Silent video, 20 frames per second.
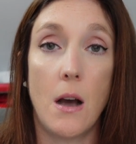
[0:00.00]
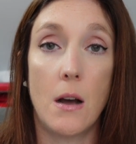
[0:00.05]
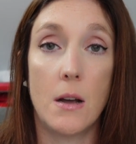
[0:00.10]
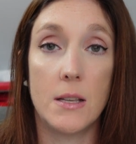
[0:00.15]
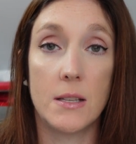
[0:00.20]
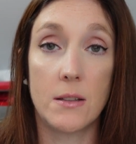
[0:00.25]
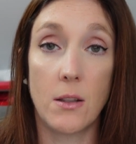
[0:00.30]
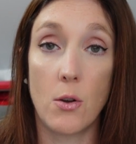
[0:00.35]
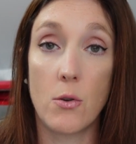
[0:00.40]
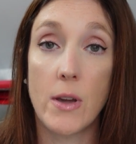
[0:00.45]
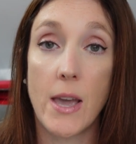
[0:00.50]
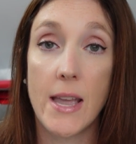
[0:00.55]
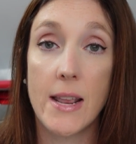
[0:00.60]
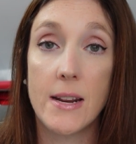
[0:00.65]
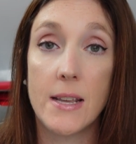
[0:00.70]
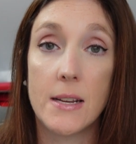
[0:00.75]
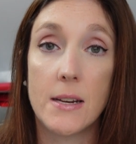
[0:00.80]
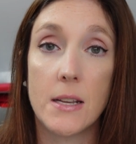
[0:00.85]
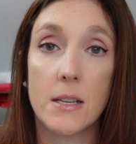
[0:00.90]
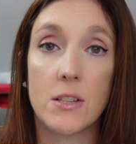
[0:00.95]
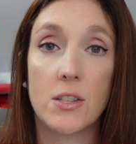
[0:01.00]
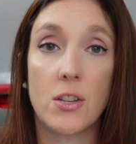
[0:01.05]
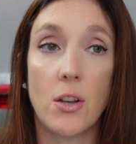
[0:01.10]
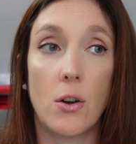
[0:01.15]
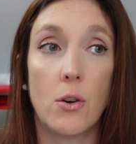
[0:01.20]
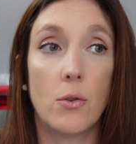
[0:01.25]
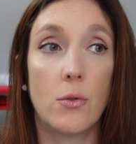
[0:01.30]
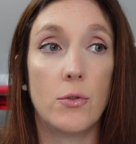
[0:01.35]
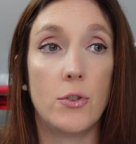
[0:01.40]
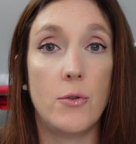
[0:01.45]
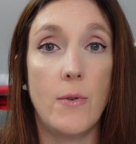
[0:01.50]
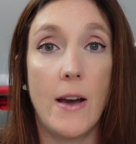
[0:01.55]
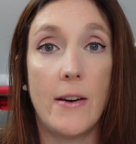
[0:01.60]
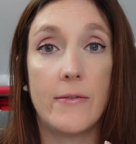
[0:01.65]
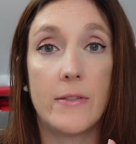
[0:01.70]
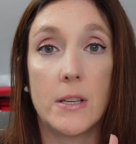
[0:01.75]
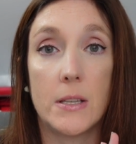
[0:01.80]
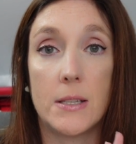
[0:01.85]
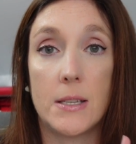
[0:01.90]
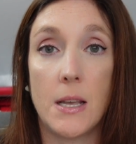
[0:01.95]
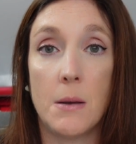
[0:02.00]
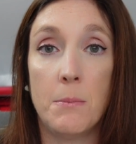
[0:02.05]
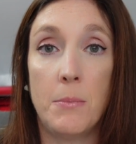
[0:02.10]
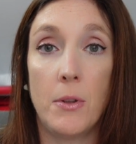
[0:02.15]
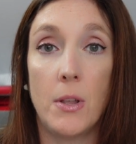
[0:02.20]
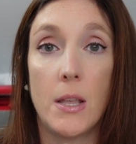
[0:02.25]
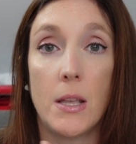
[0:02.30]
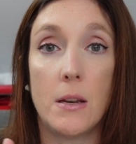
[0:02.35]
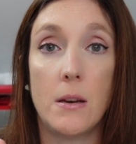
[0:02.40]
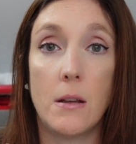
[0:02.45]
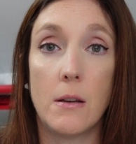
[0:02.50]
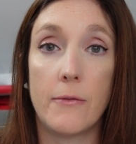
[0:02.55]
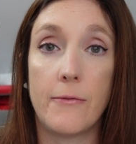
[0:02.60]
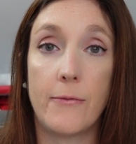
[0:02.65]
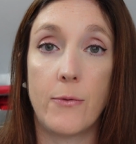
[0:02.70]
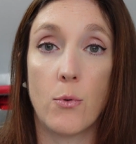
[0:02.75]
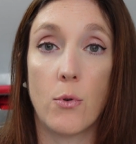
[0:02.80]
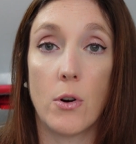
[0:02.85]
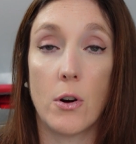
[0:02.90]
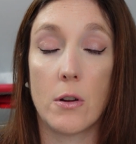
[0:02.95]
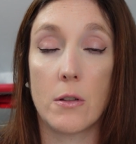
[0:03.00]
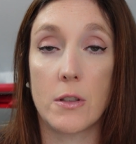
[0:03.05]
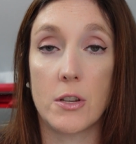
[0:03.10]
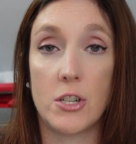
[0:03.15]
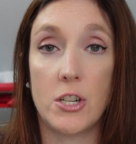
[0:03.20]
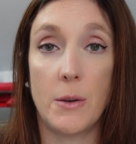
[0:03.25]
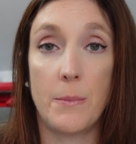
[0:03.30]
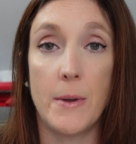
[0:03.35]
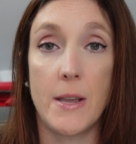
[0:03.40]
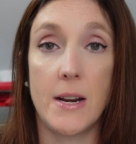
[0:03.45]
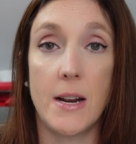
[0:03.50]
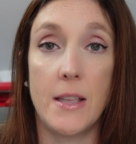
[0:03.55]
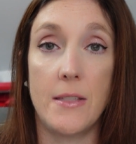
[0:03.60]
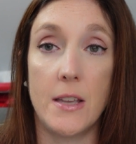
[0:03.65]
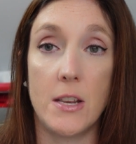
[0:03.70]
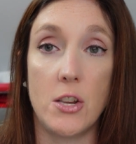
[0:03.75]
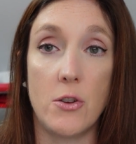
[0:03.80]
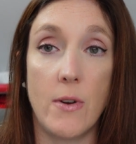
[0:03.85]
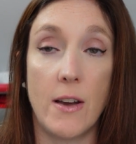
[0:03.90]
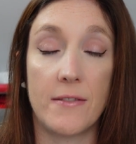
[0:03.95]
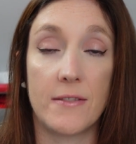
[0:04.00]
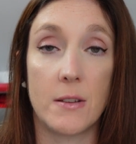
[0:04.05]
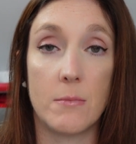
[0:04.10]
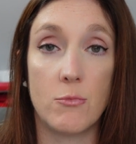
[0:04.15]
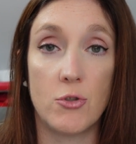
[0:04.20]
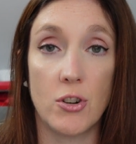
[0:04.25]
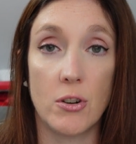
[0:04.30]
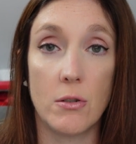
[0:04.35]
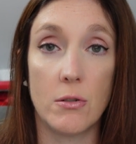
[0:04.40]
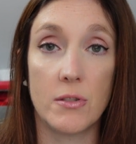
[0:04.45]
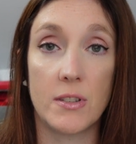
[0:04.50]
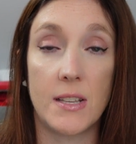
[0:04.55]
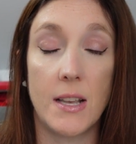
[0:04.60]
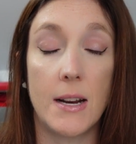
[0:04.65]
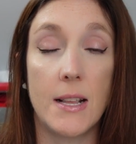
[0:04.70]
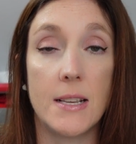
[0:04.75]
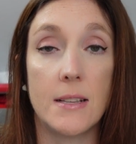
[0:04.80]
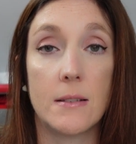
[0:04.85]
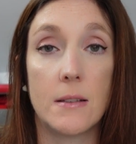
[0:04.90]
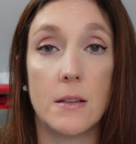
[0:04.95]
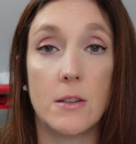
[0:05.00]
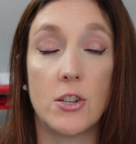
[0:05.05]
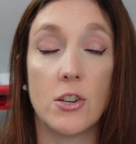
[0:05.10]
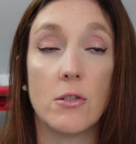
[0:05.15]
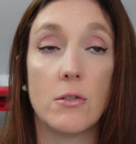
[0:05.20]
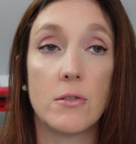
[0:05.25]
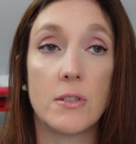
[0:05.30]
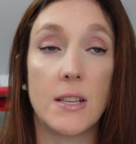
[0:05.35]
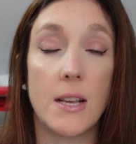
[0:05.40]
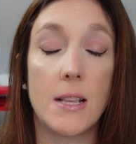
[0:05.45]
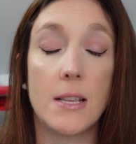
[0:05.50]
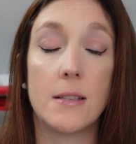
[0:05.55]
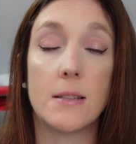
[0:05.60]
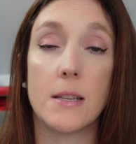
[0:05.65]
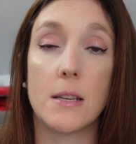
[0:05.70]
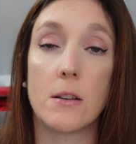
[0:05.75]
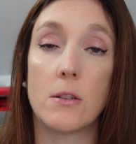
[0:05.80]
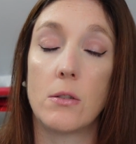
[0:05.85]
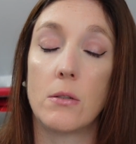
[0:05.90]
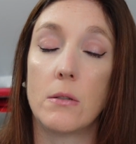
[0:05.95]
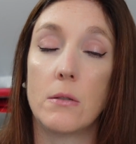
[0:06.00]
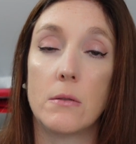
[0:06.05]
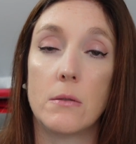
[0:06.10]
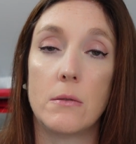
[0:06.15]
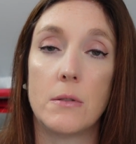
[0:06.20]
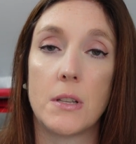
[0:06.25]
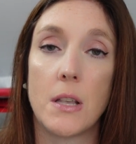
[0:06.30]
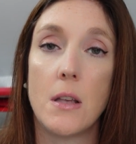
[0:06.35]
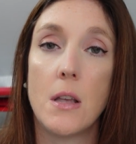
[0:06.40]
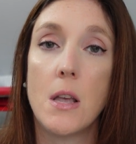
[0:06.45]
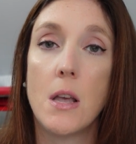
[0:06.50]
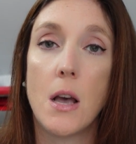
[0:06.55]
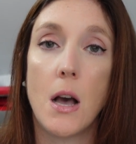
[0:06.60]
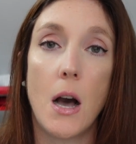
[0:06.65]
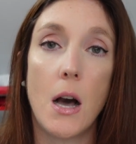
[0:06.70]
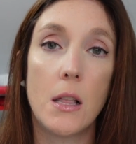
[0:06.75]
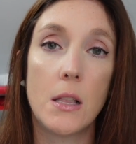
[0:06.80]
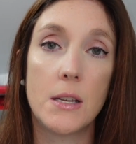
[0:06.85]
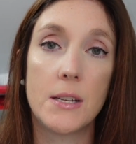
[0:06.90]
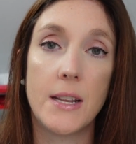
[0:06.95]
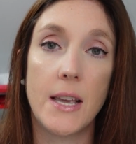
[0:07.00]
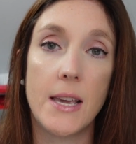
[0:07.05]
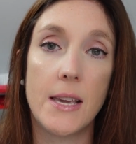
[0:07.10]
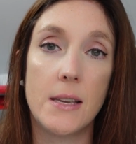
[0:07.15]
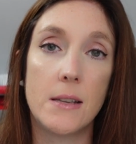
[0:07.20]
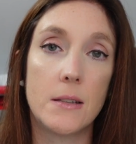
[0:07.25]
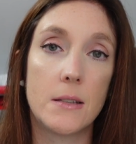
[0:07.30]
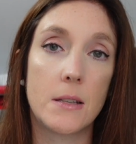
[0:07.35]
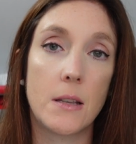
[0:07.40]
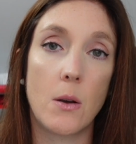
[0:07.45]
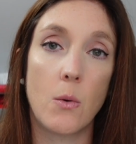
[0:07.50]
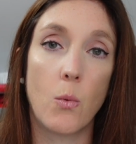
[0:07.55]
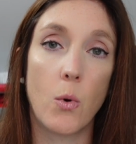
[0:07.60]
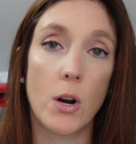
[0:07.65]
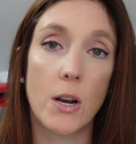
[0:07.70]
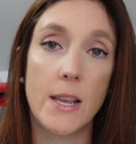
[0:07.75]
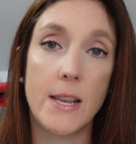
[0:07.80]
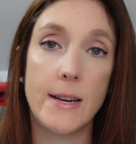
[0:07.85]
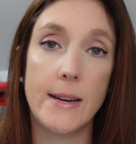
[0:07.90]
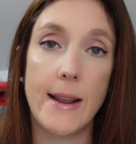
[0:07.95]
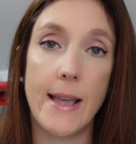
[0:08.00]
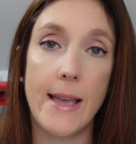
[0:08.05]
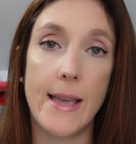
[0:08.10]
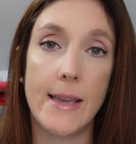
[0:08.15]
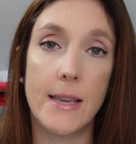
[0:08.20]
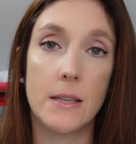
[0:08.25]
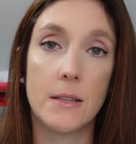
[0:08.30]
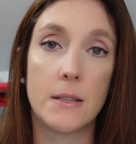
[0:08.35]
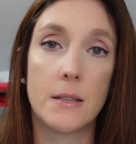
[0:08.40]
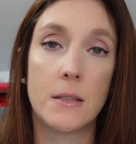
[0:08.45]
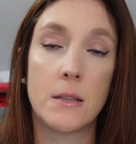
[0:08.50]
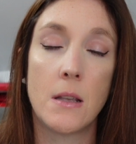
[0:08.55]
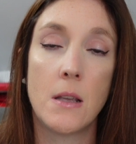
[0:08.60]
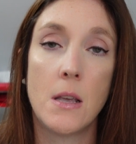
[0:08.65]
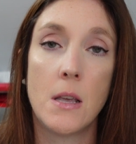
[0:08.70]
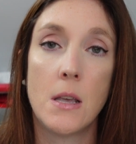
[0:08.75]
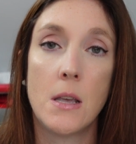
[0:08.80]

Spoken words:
is located. So you have the template for the shipping and then you have some general settings. The general settings includes holidays, working days,